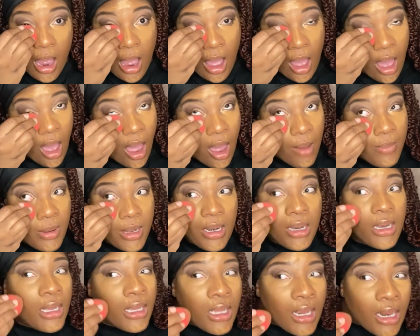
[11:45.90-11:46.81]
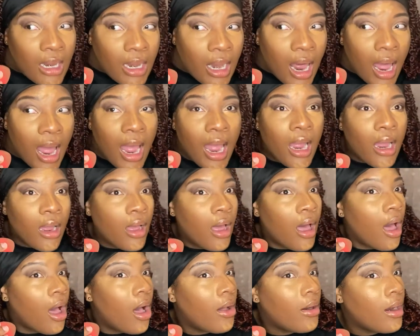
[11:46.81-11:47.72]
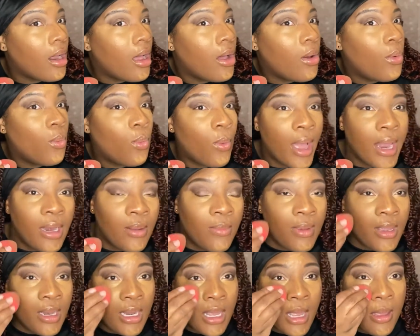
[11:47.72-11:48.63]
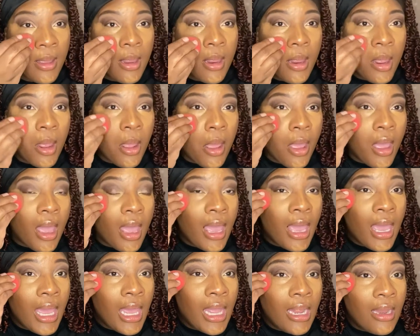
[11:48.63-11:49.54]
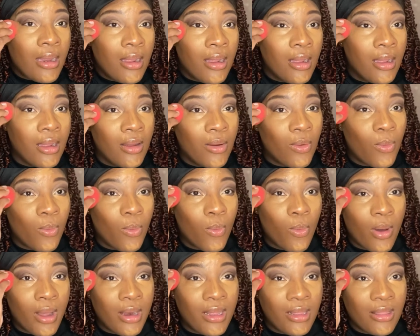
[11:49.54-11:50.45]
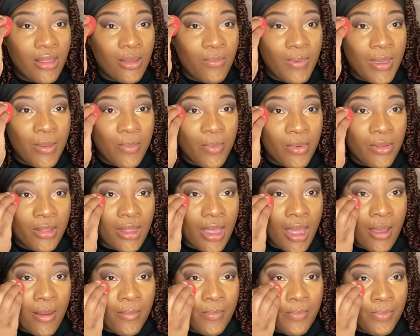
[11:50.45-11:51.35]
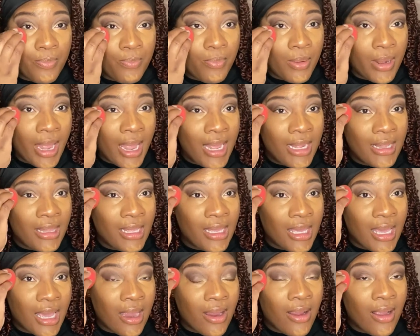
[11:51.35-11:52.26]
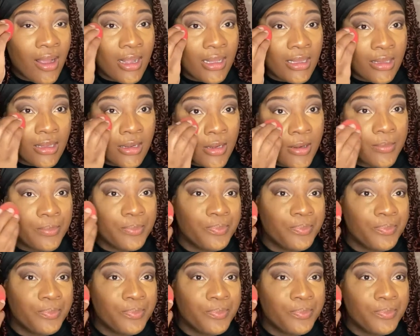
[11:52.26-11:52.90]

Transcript: I be looking like, hold on, wait a minute. And one of the people that played the character,